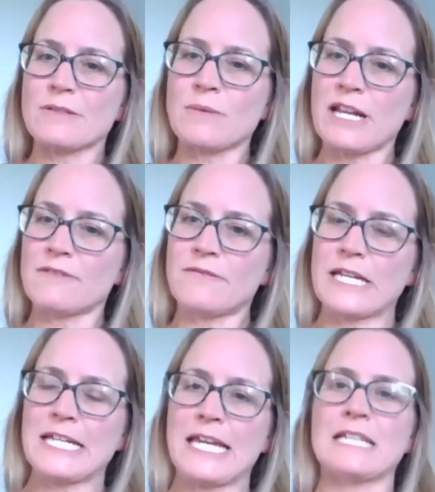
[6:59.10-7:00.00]
way to
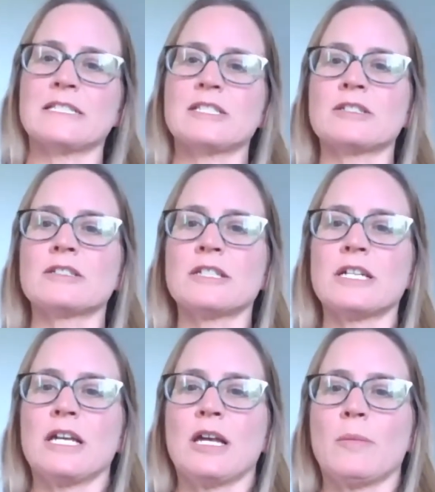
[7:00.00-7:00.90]
fight cancer,
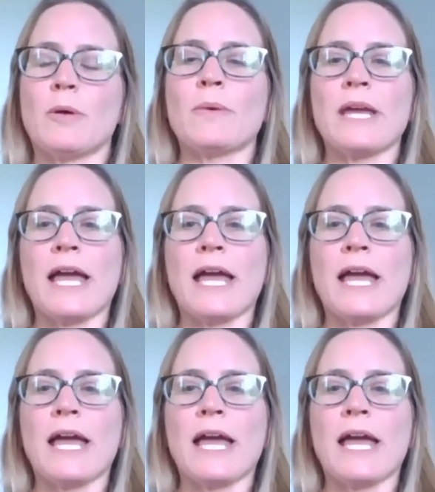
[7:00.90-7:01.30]
but we